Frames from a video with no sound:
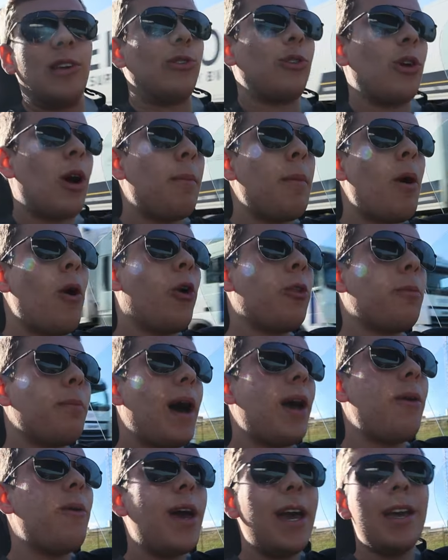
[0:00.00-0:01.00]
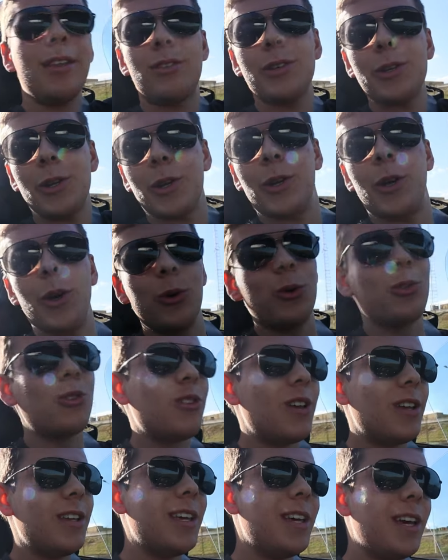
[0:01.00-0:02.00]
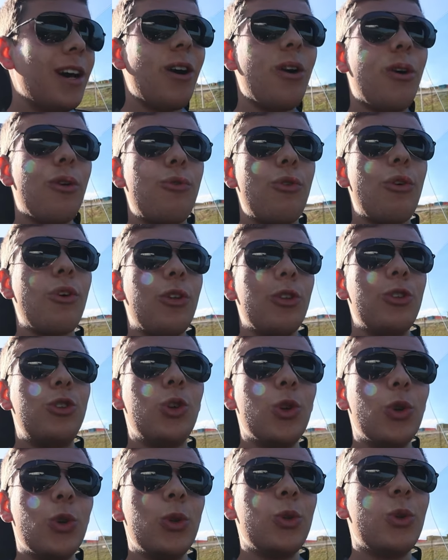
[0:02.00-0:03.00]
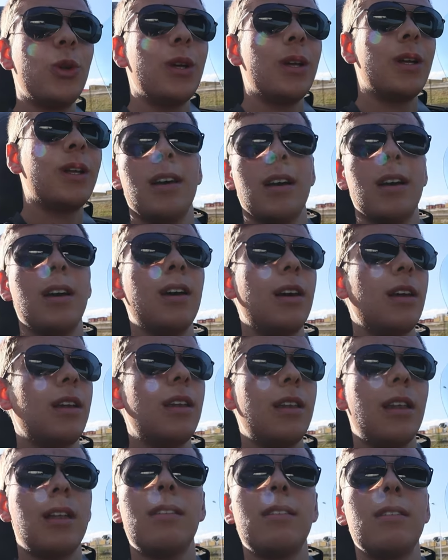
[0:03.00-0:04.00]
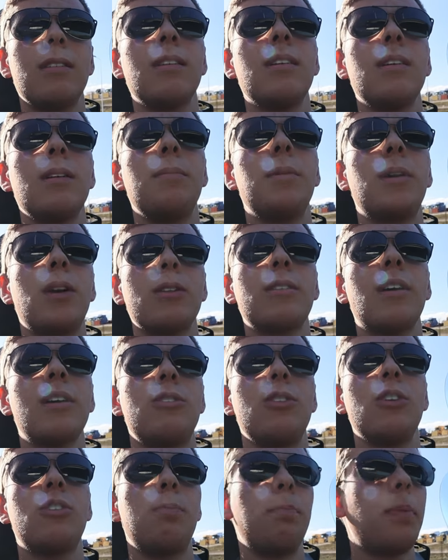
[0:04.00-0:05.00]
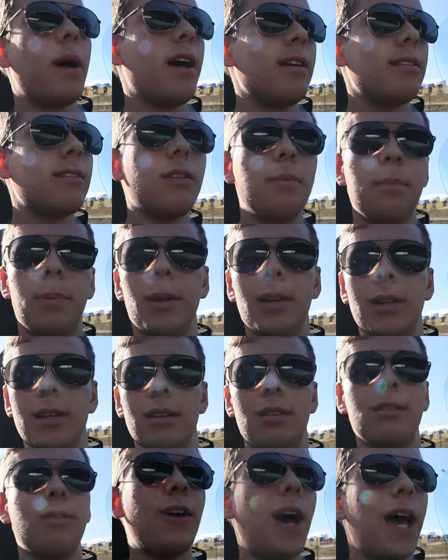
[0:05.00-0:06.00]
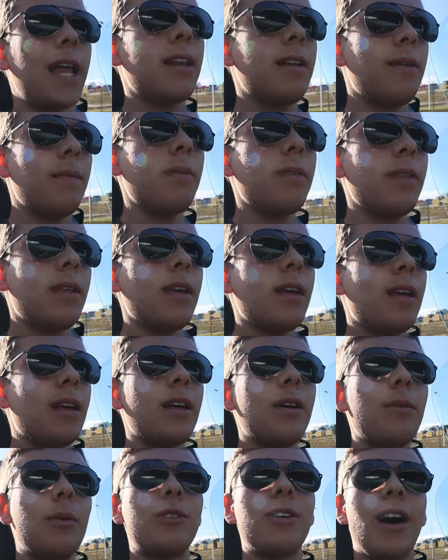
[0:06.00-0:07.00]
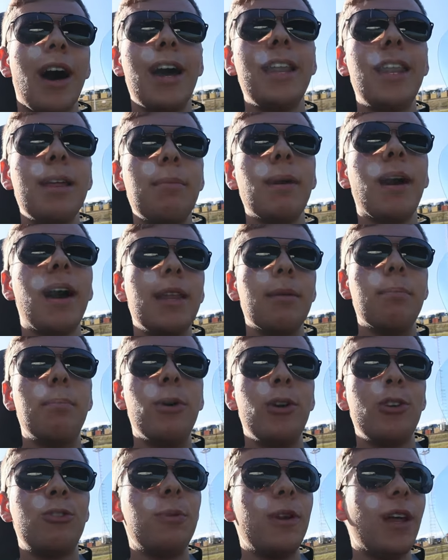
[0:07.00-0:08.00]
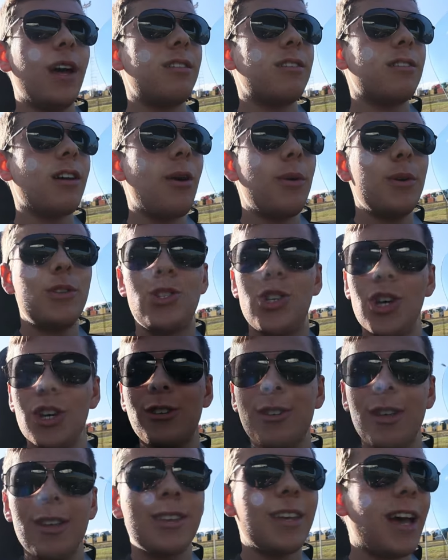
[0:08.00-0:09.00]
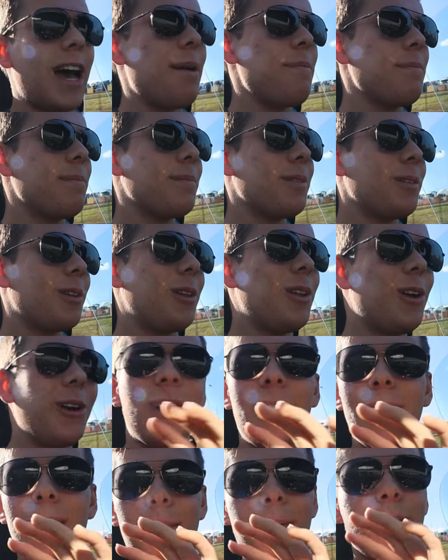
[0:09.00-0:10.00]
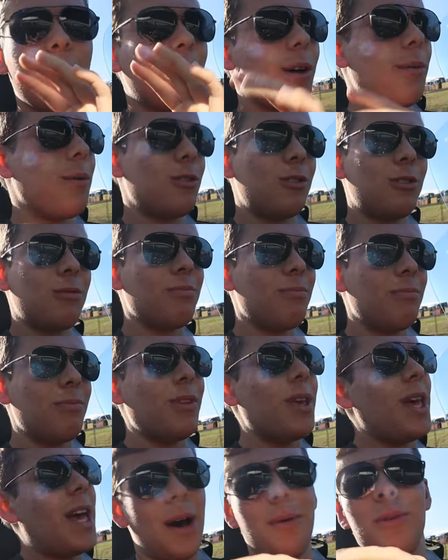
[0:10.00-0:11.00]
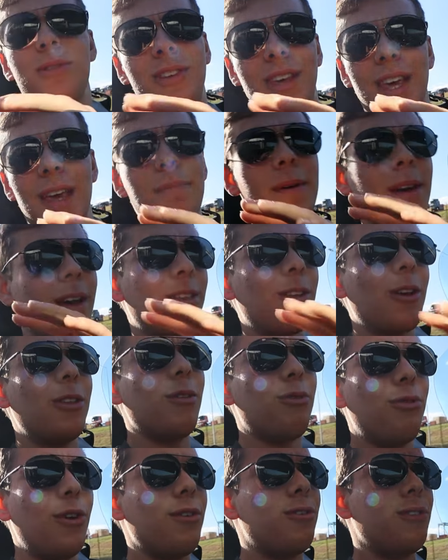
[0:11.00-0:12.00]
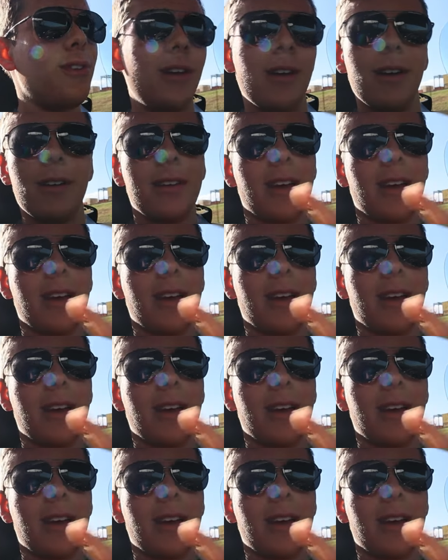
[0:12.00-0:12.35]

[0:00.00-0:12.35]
So I'm on my way to the ghost city of Doel, and let's see, because I just passed the police van. It was hiding behind the bush, but I saw it just in time, luckily, because I was keeping it under 50,